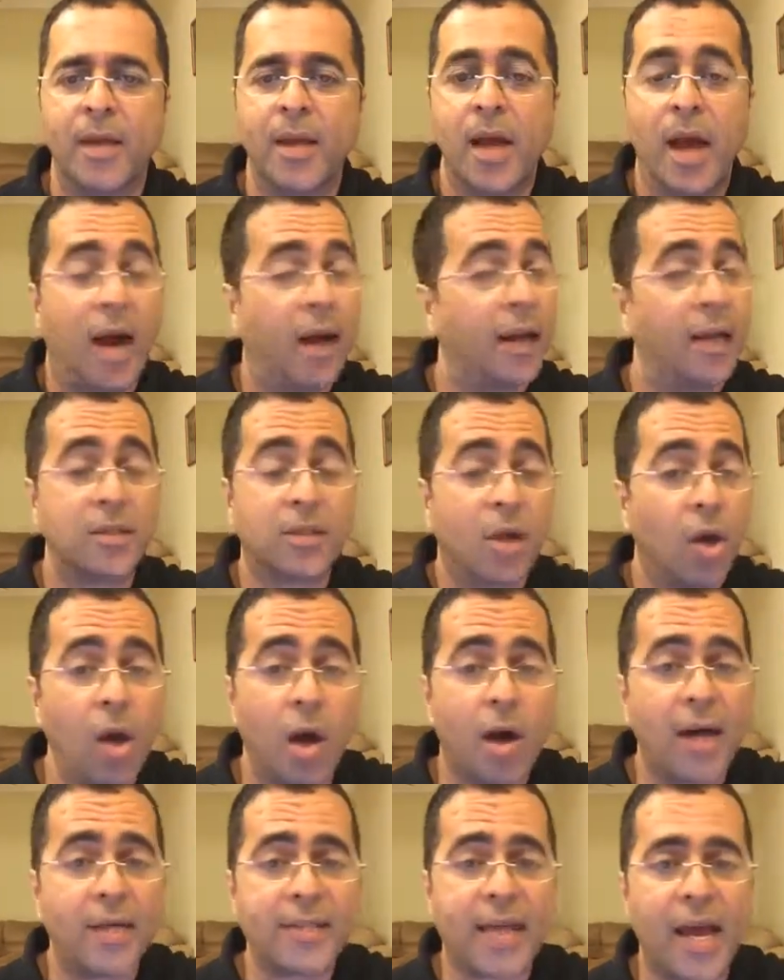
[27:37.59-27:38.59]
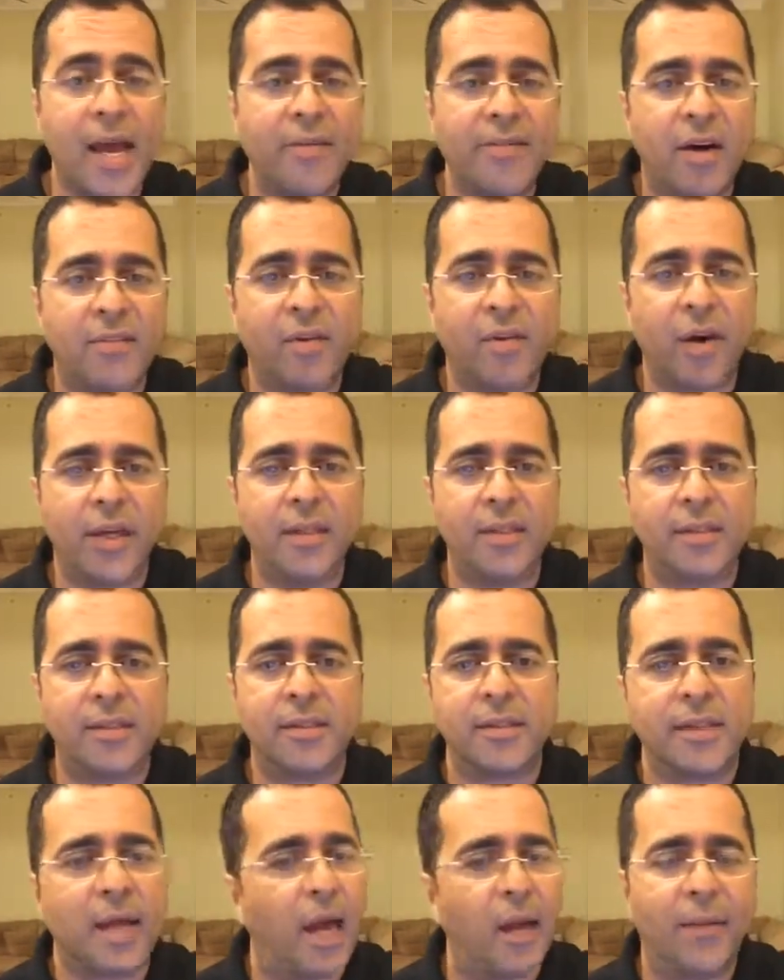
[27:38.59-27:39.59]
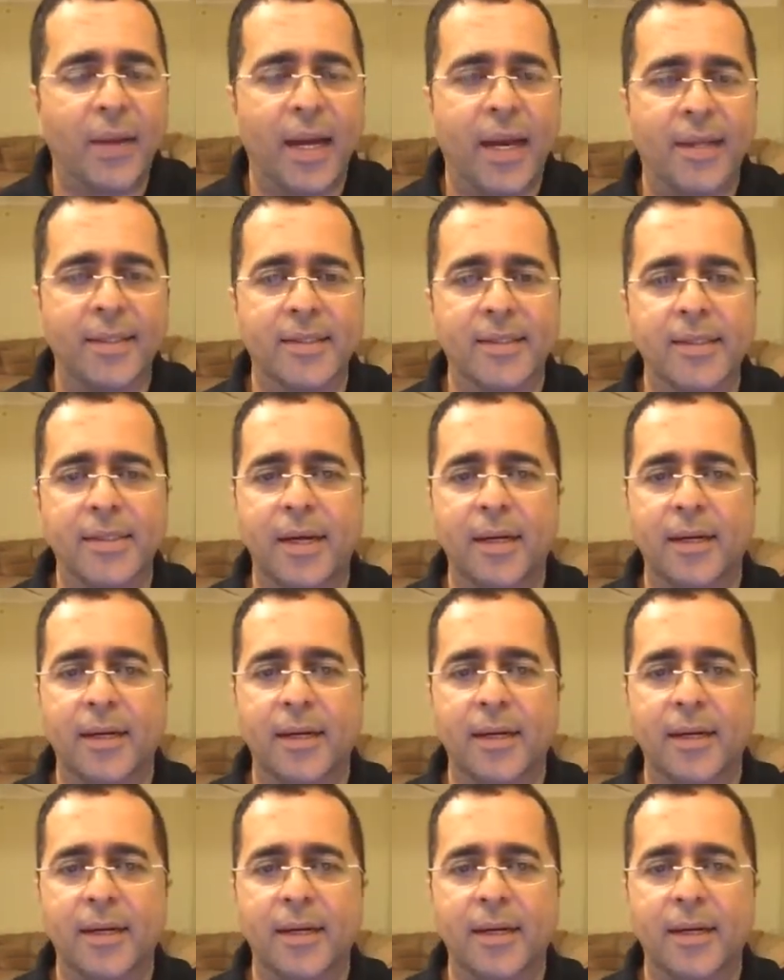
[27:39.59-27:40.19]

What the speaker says: And as long as I have a voice, I will answer.